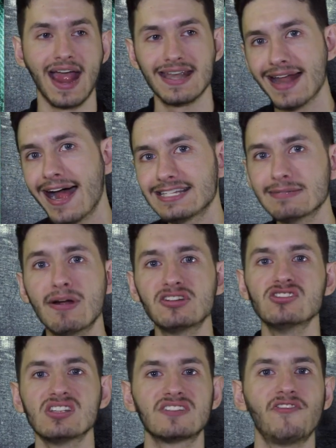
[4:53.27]
and not to
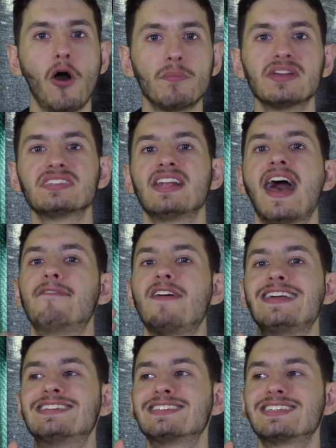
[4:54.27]
mention this film doesn't have
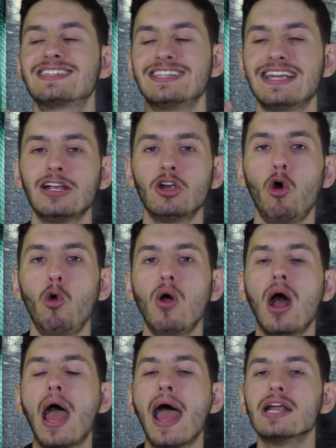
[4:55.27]
a
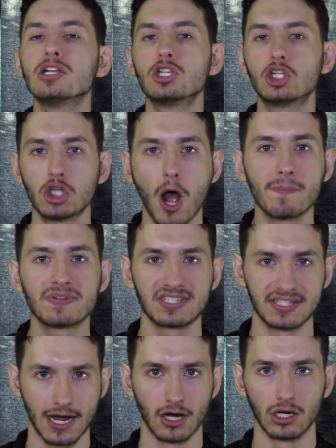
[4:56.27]
single jump
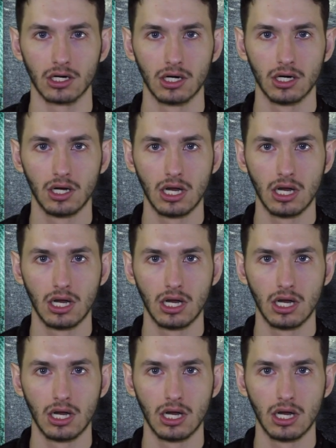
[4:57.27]
scare.